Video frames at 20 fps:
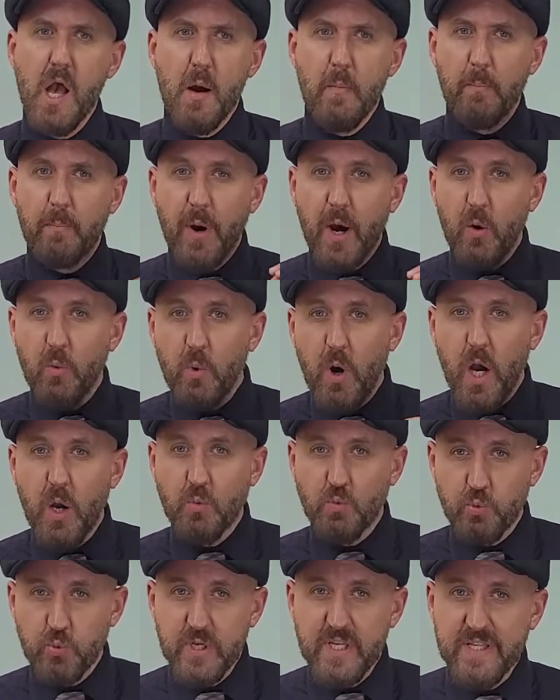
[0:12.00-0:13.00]
But what
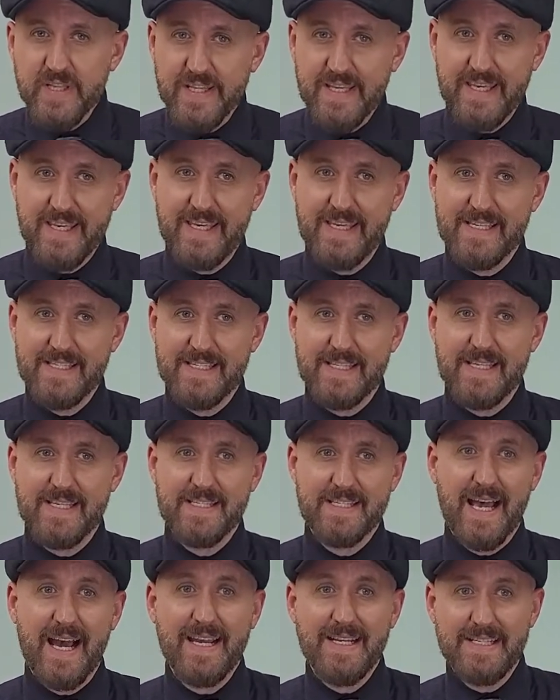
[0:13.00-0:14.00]
really is
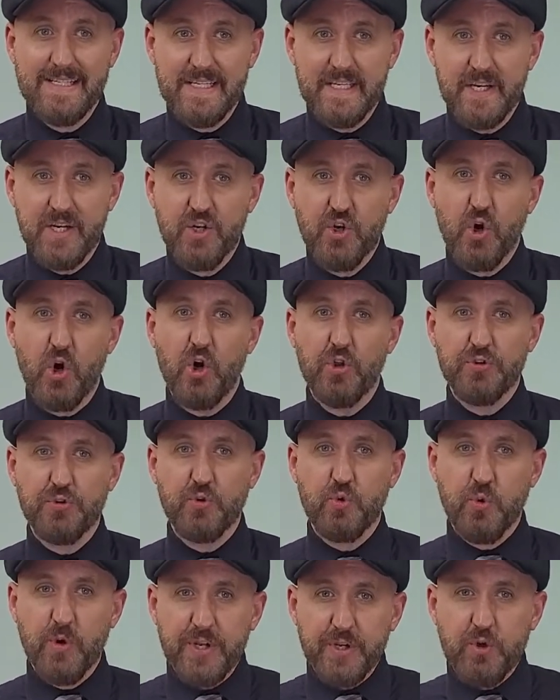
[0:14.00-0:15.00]
this idea called
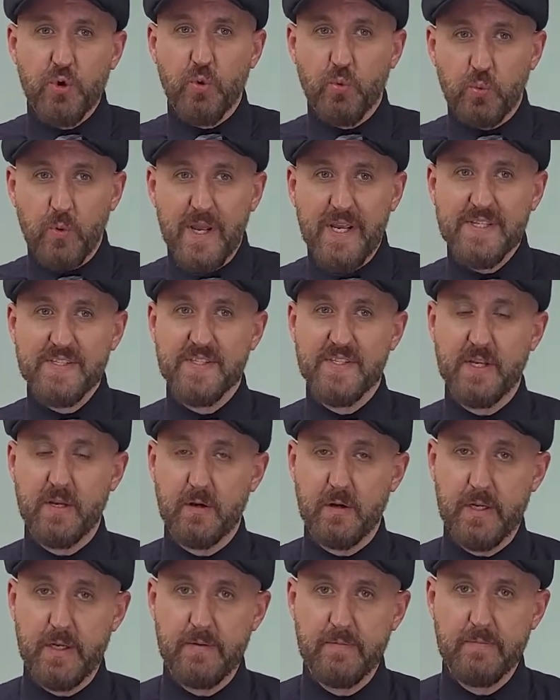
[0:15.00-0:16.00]
critical race
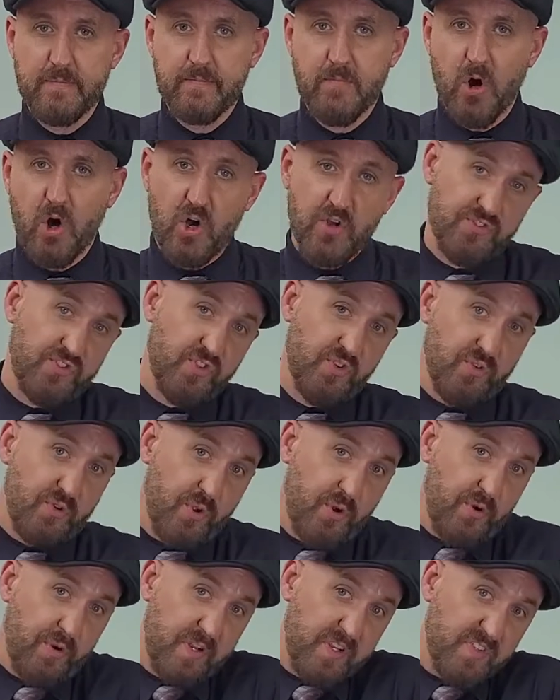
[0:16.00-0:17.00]
theory, also
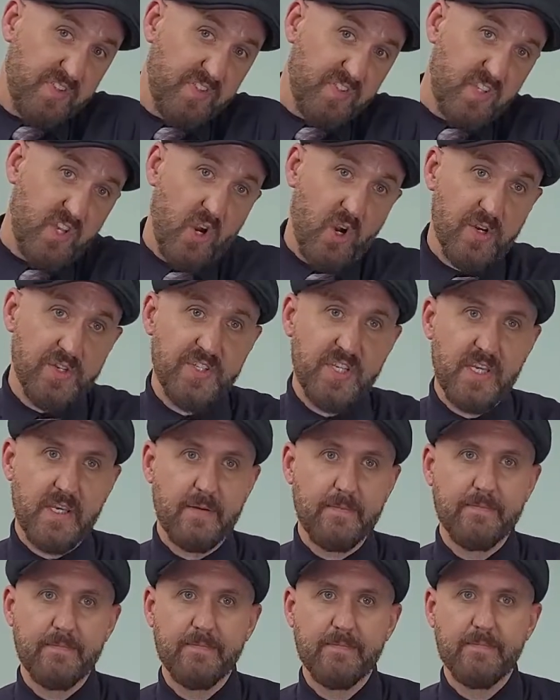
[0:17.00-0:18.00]
known as
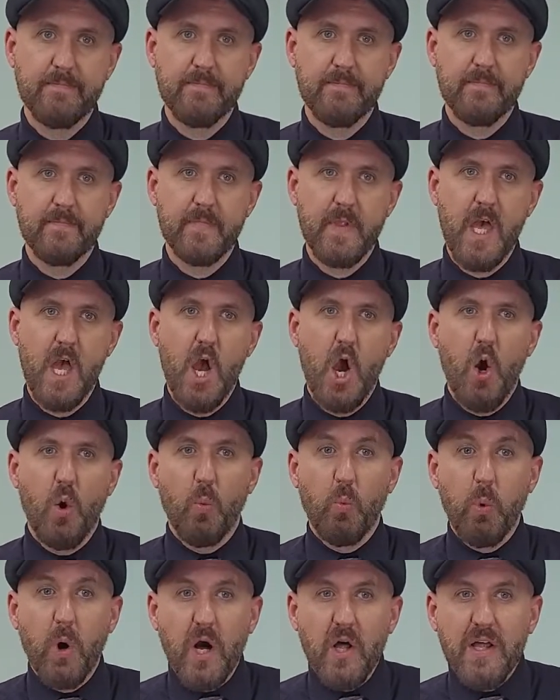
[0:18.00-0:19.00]
CRT?
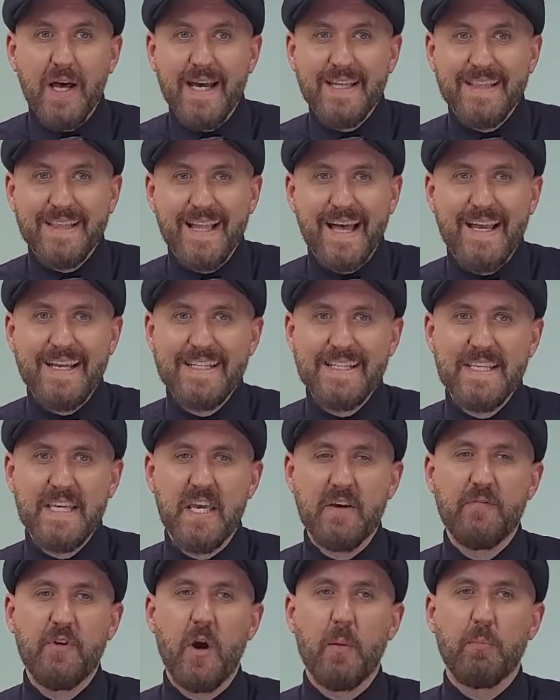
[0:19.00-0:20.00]
Well, I'd like to
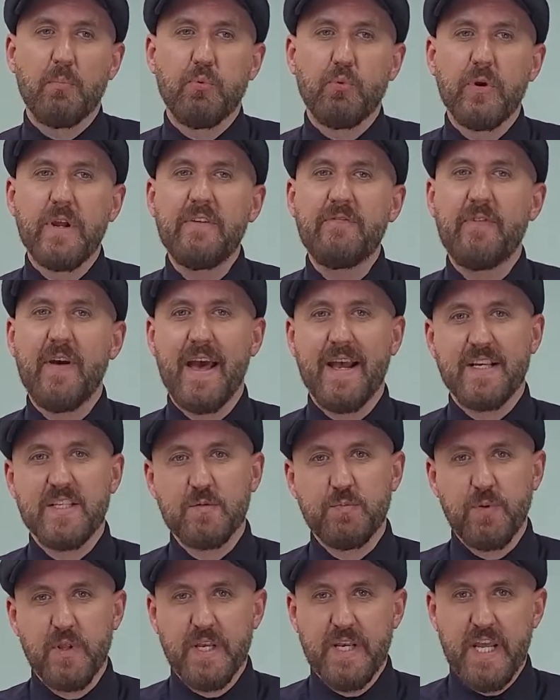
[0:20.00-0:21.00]
give a brief
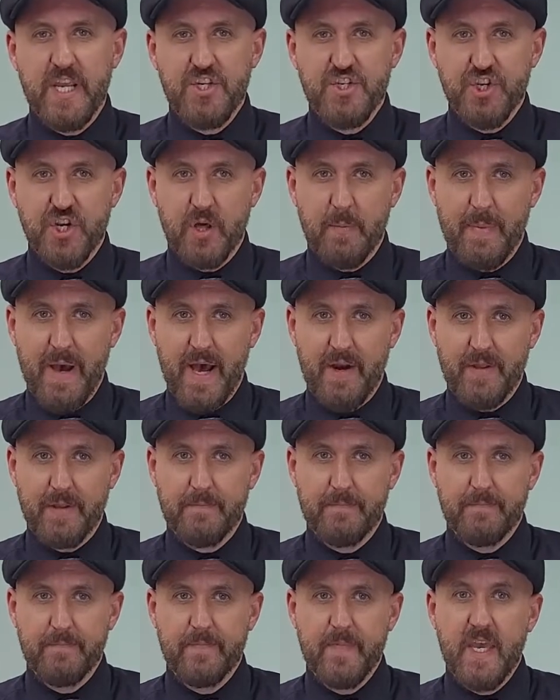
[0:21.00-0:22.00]
explanation about
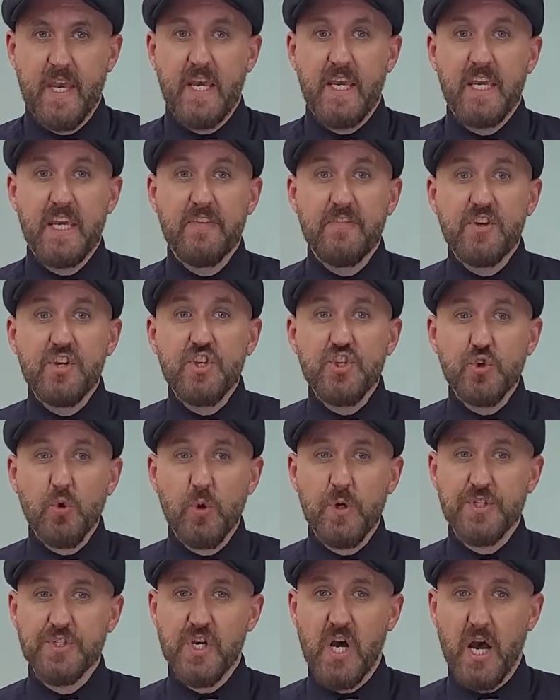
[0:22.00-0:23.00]
it. In this
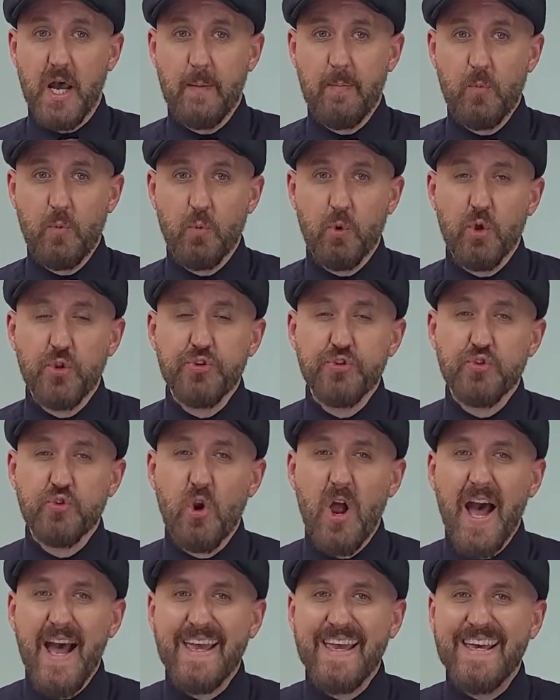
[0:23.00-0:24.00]
short time, we'll
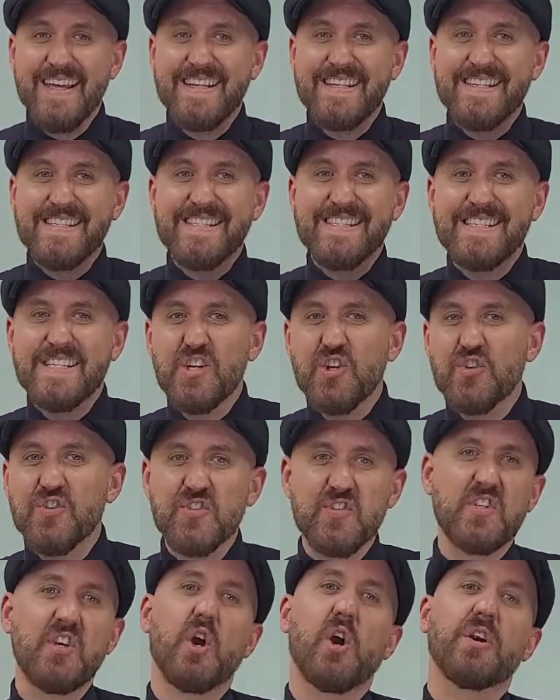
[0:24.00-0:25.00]
try and distill
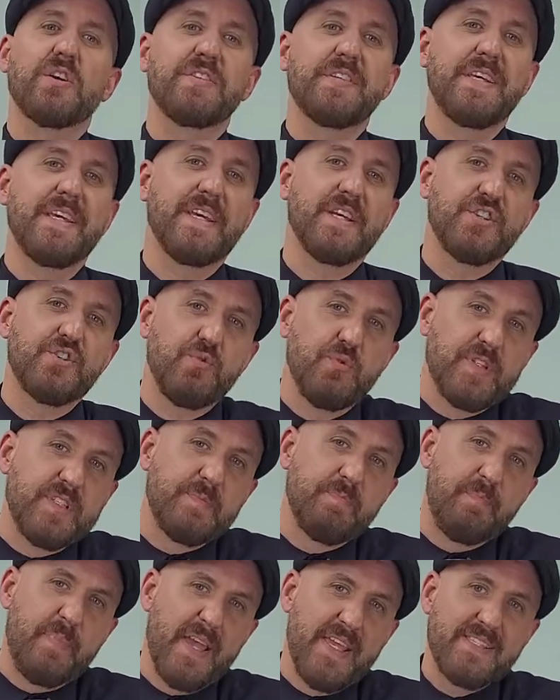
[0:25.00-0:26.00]
CRT into its
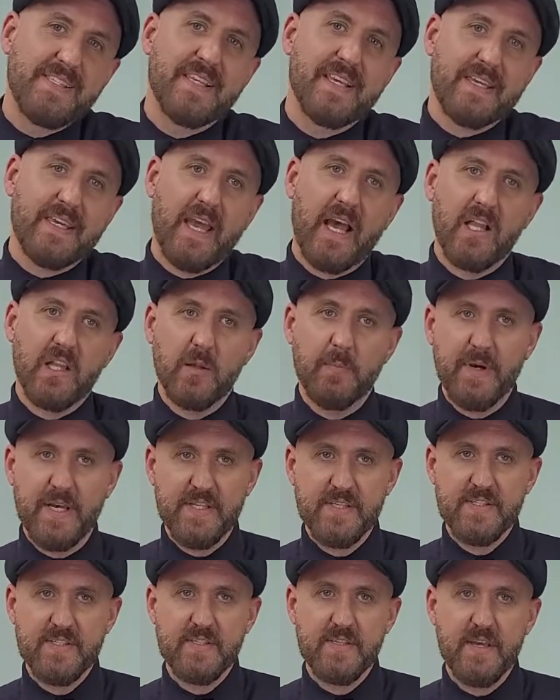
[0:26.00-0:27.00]
basic
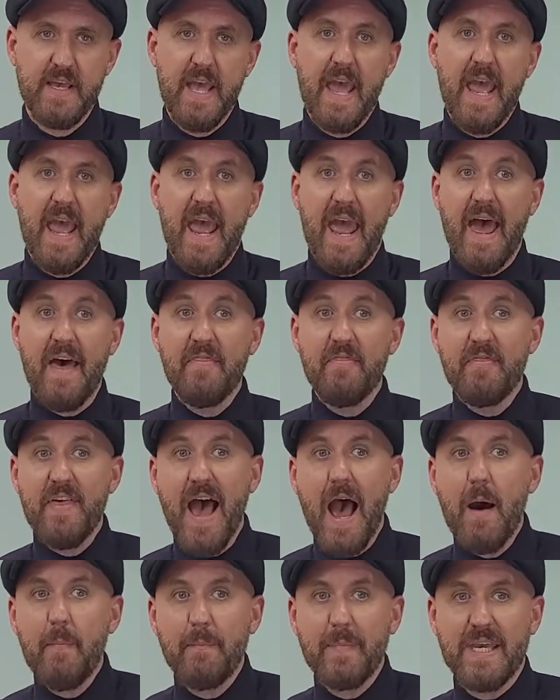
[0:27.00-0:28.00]
elements. And
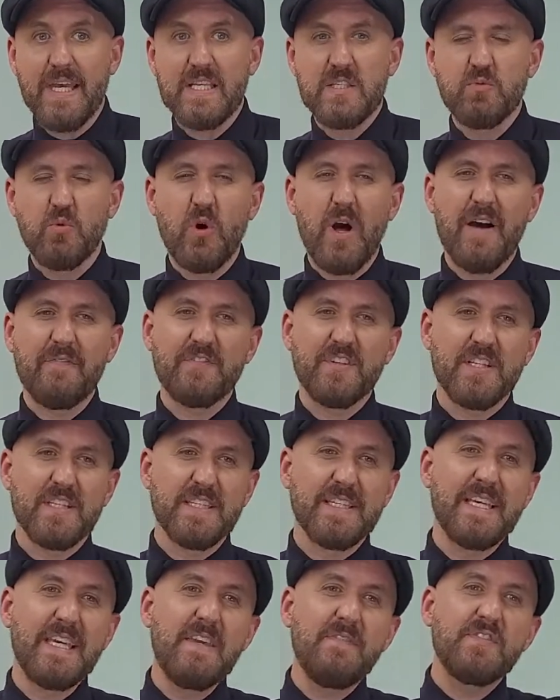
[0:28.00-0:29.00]
that means we'll have to
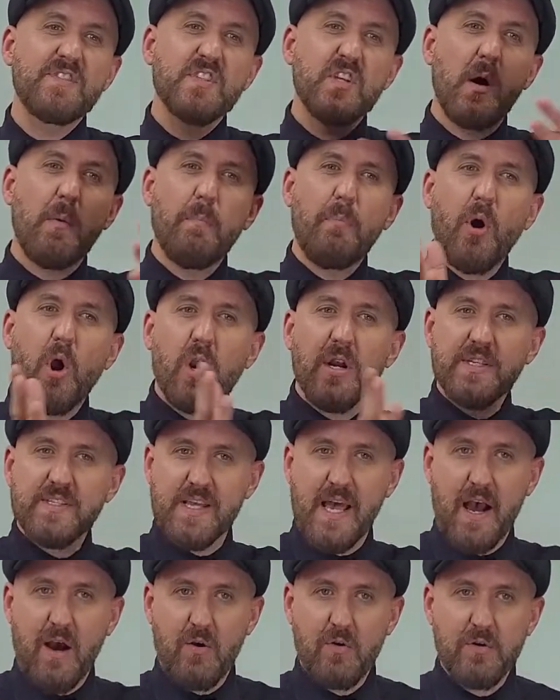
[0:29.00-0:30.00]
leave some parts
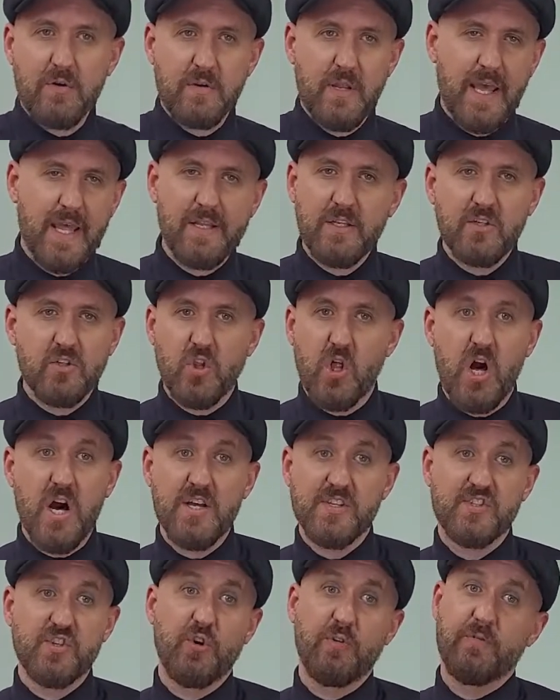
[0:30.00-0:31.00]
out and
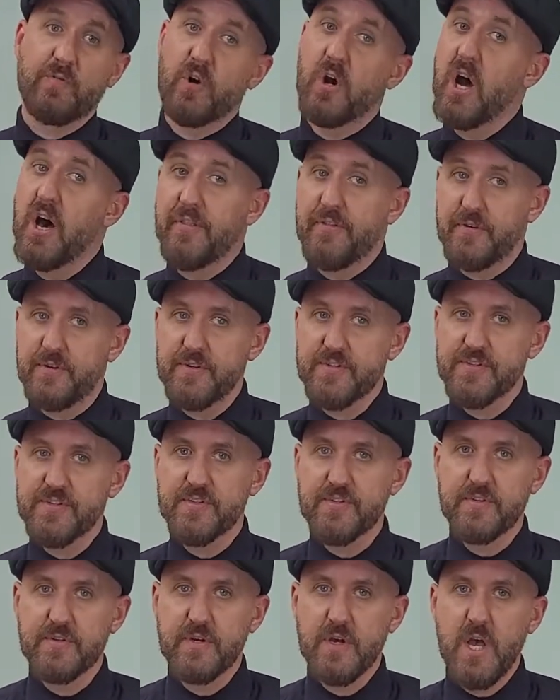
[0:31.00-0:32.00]
gloss over
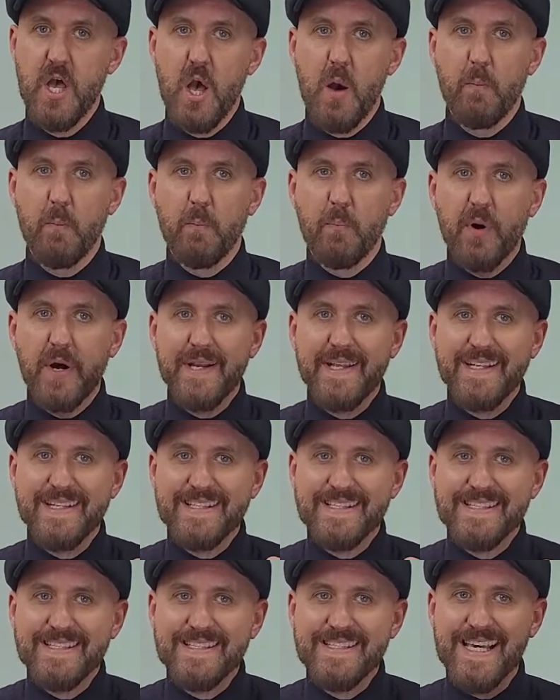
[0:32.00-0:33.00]
others. But in
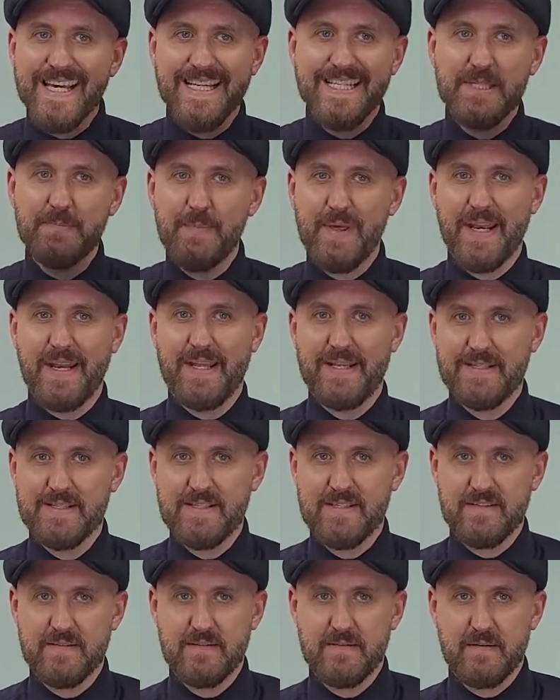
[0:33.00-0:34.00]
6
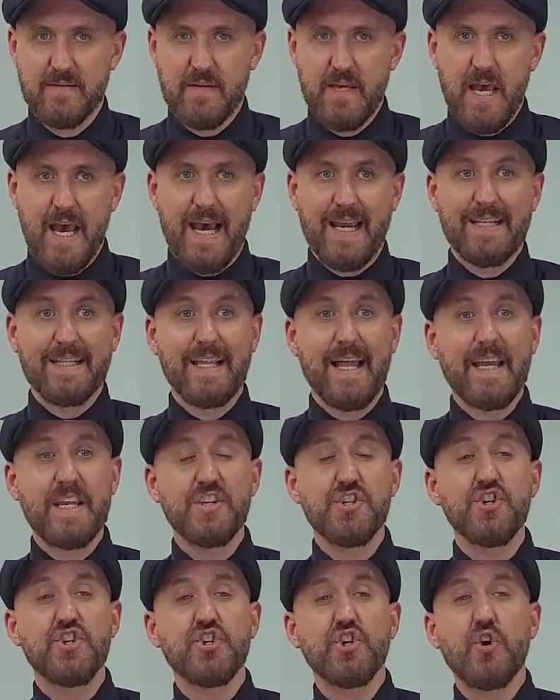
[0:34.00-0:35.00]
minutes, I'd like
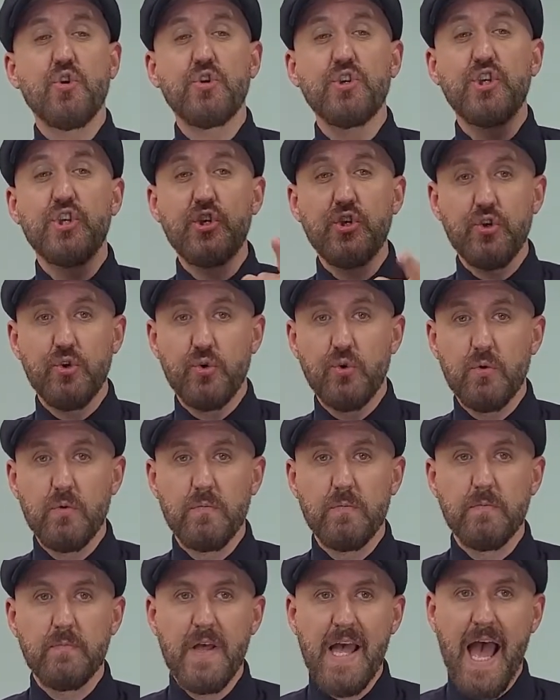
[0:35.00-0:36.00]
to show you
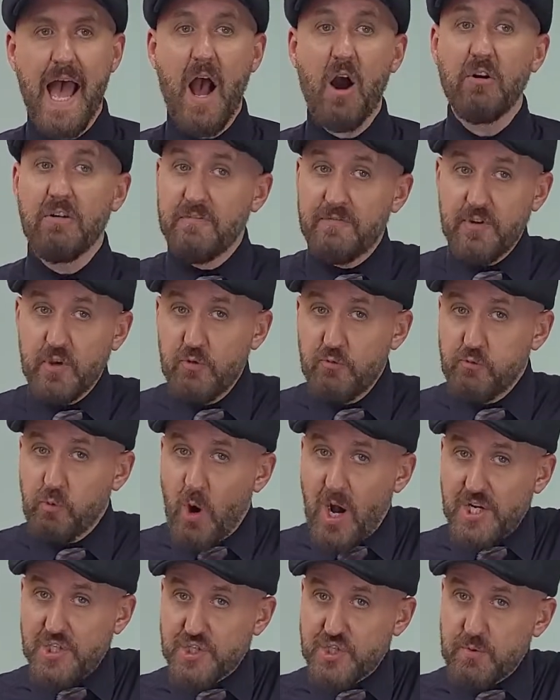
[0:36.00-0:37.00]
how, if you've
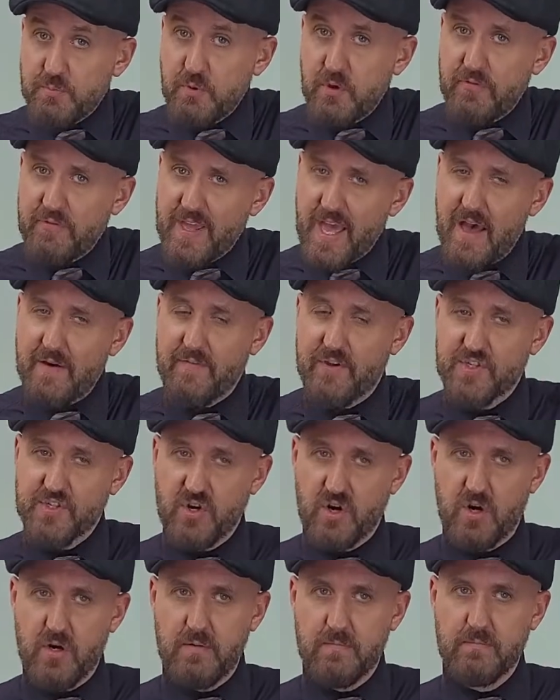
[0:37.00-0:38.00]
watched the movie
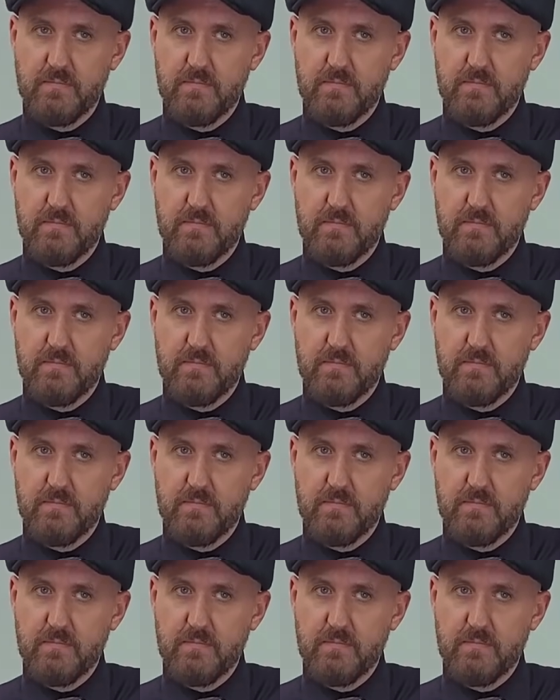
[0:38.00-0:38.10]
Avatar,